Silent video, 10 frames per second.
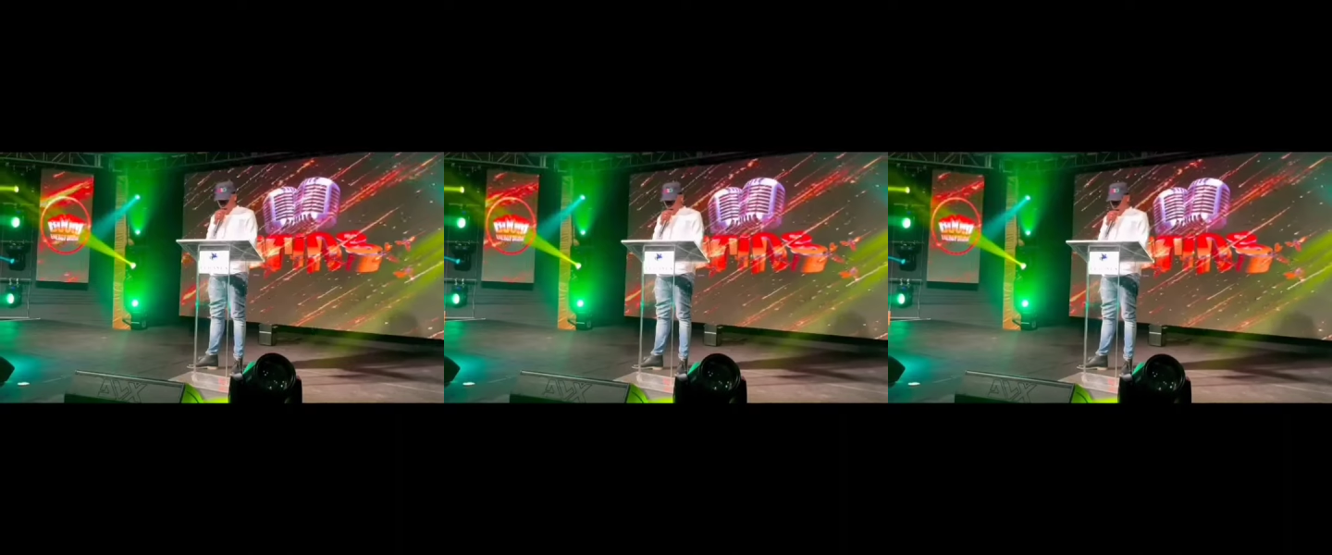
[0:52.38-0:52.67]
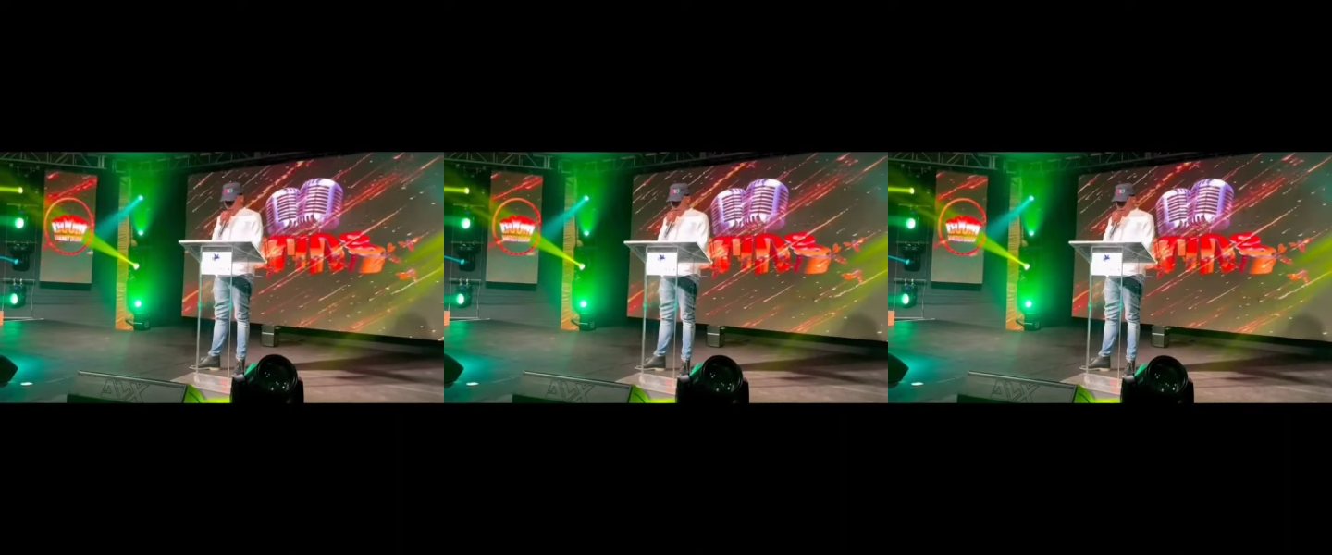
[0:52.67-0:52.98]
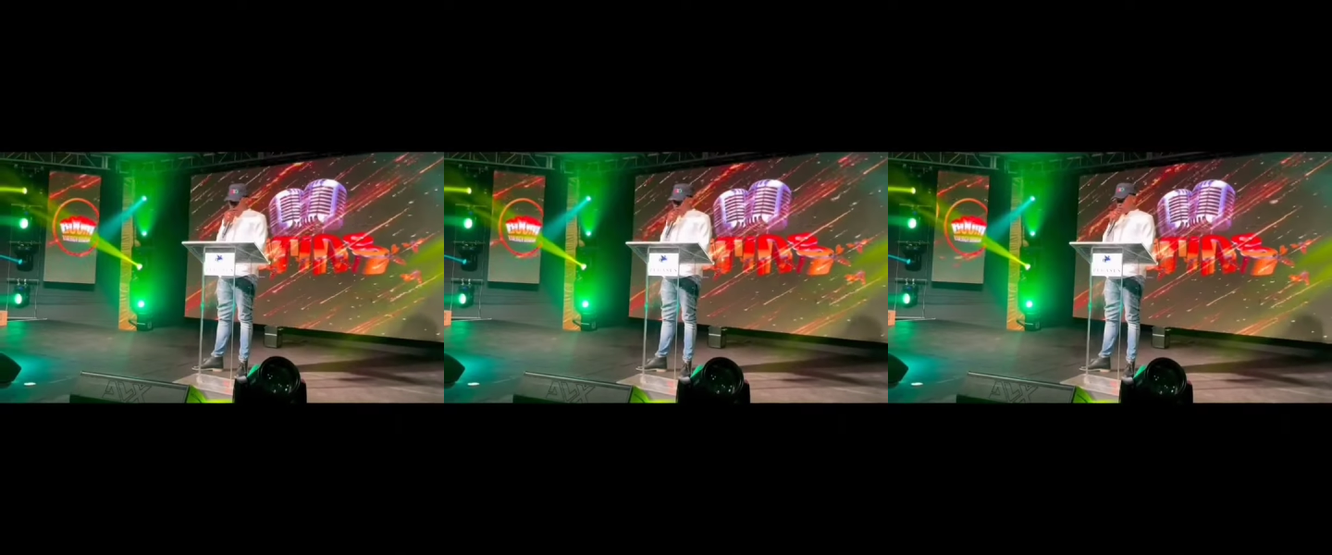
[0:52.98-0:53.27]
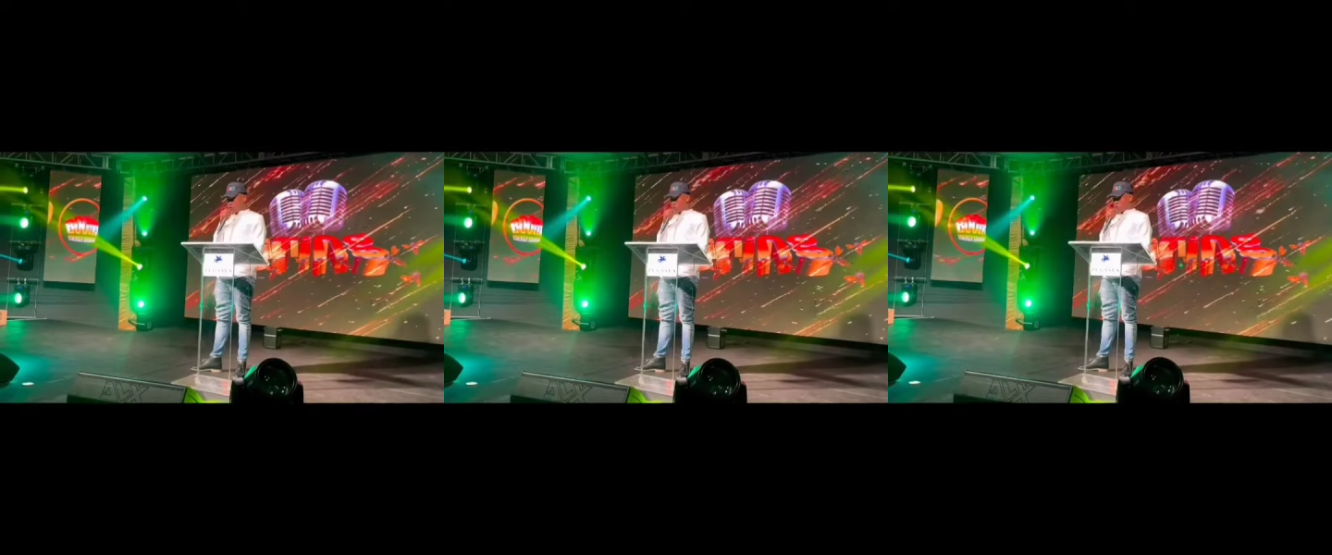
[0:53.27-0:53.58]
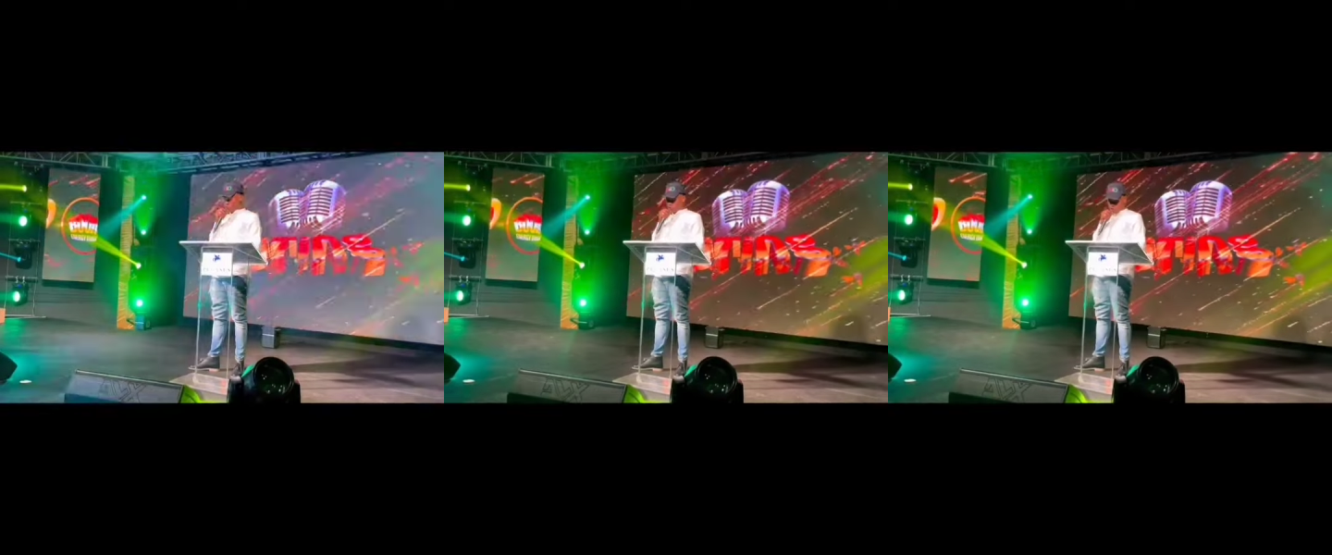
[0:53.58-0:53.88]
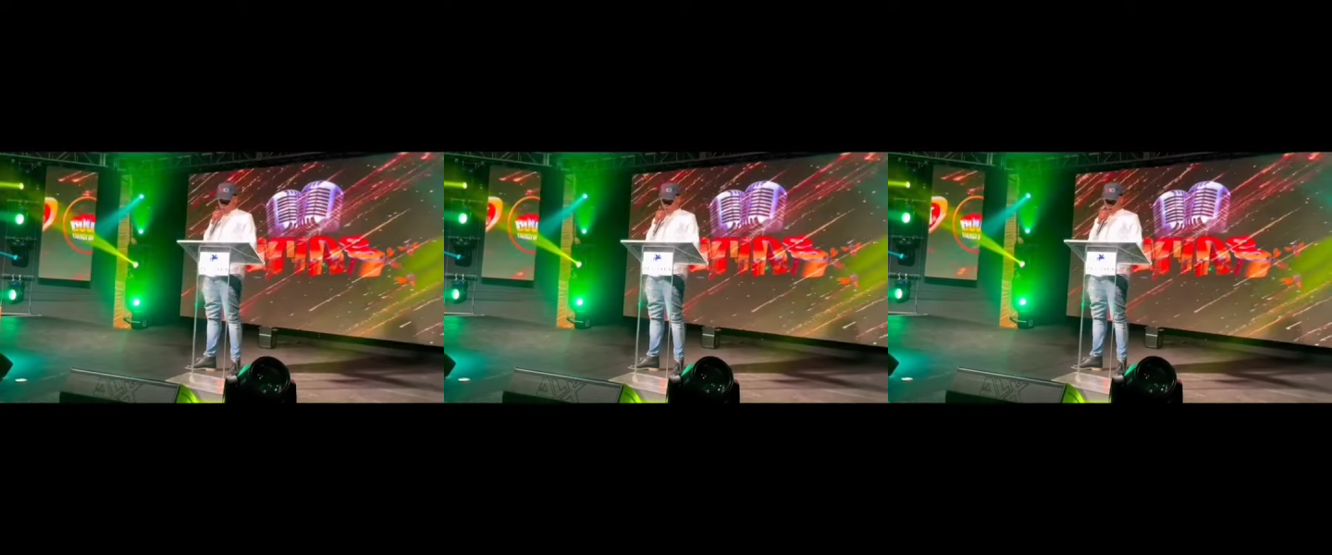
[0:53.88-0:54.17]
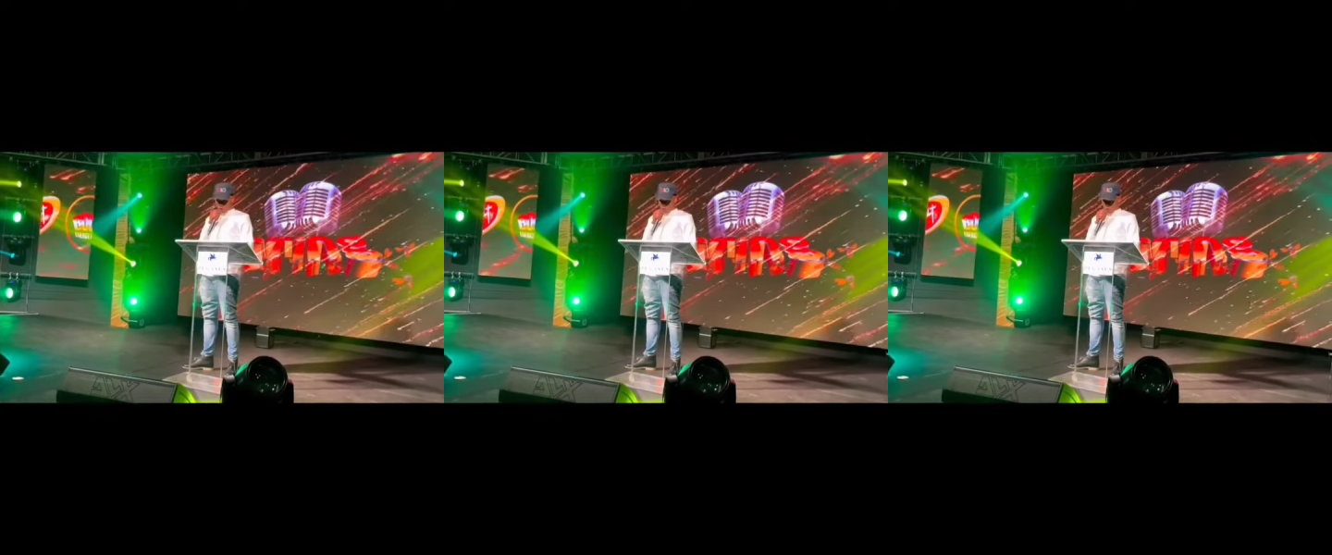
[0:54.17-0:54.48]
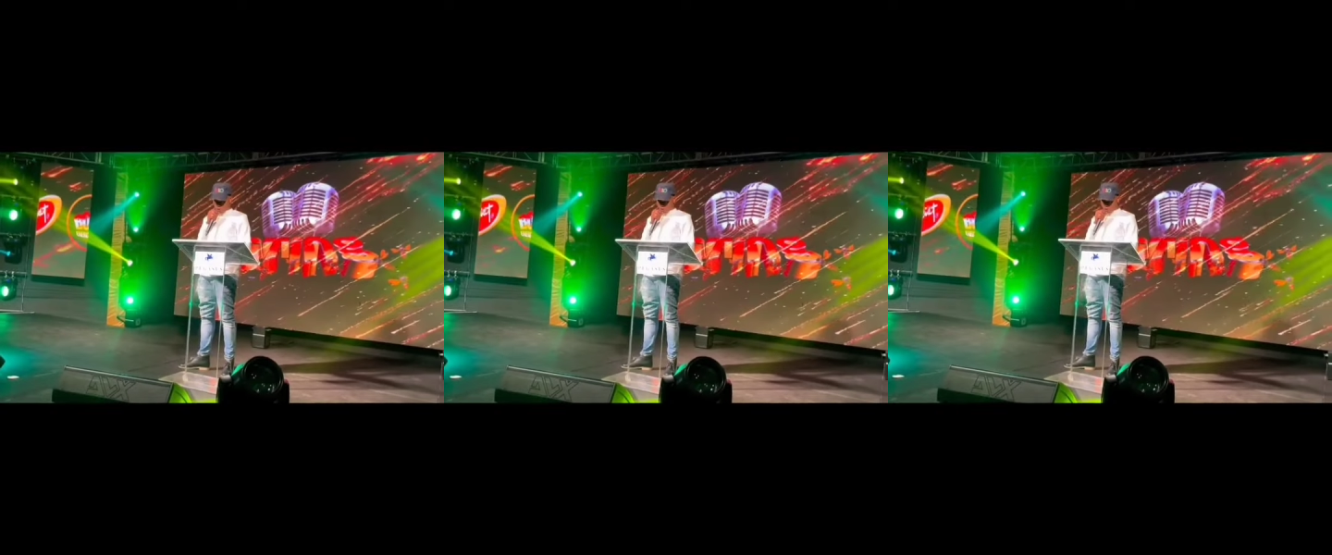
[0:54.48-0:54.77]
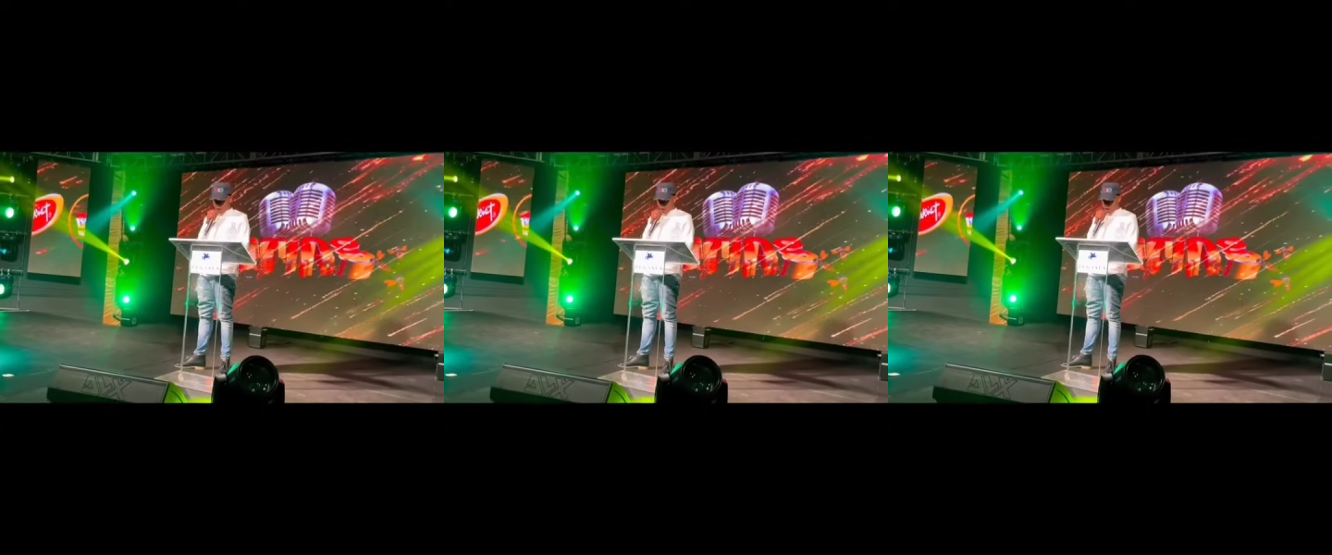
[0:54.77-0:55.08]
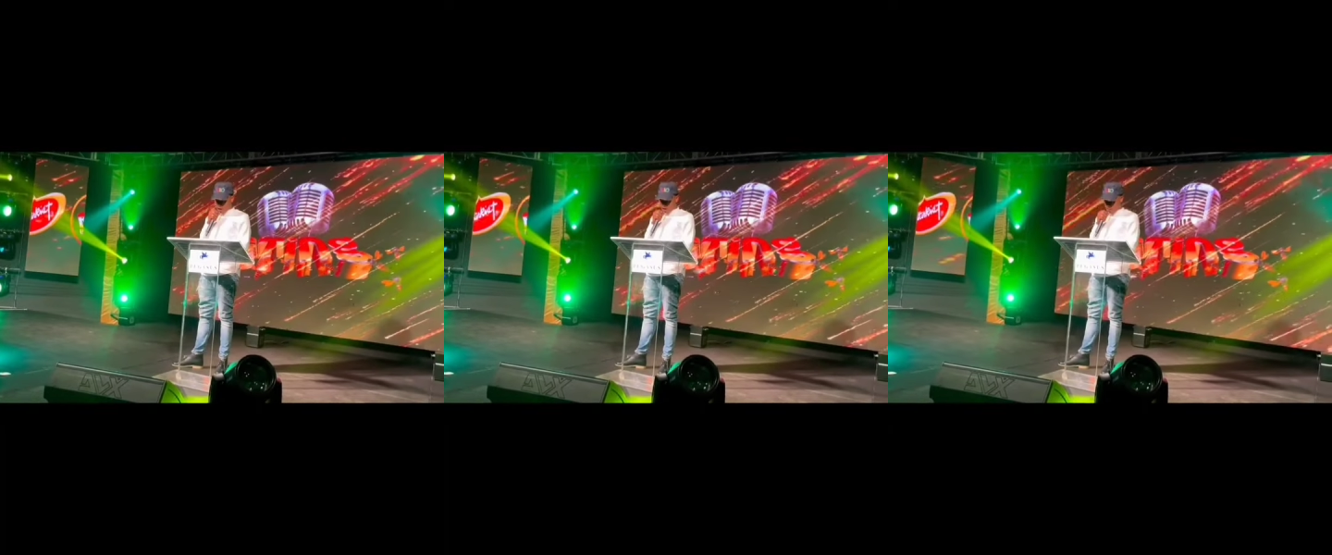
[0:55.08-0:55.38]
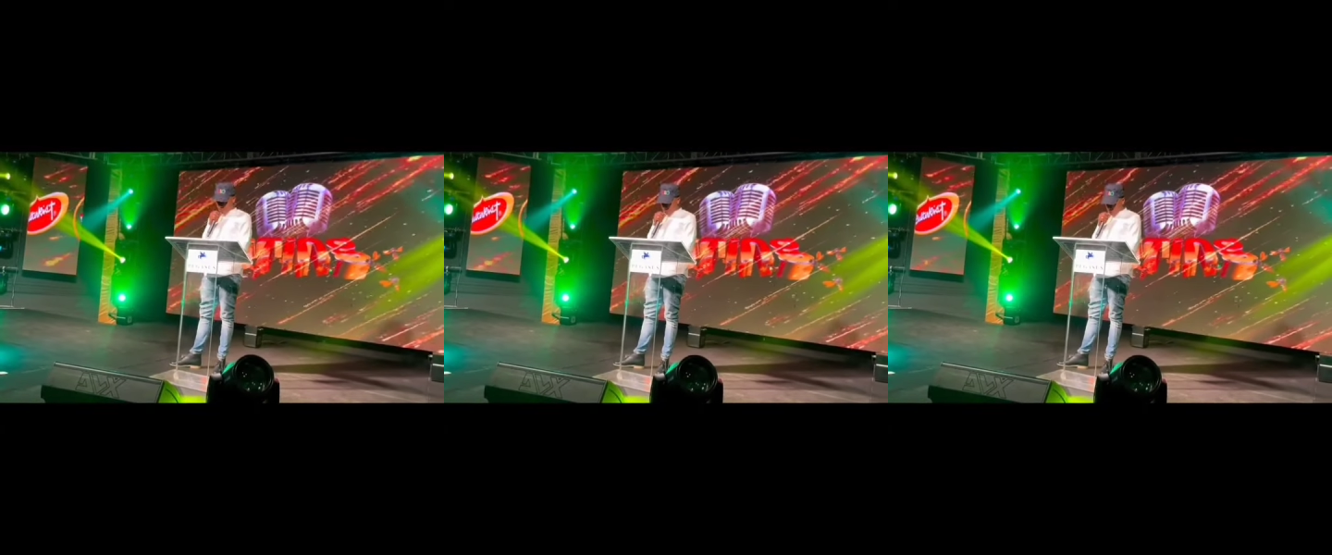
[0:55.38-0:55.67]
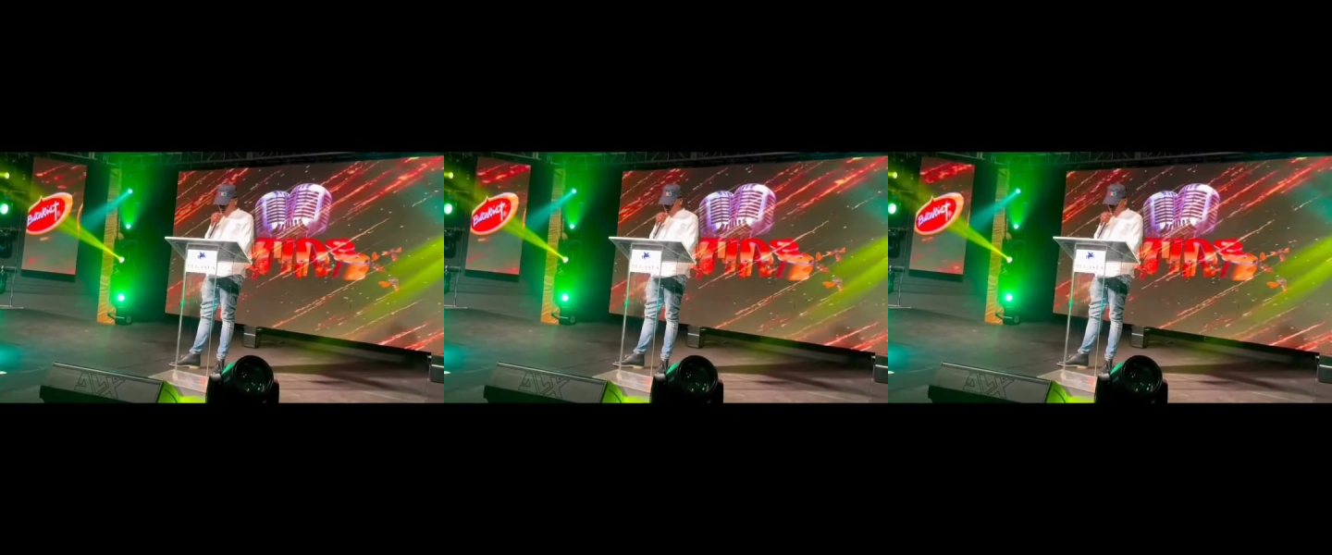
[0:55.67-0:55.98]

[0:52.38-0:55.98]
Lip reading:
[unreadable: no face in view]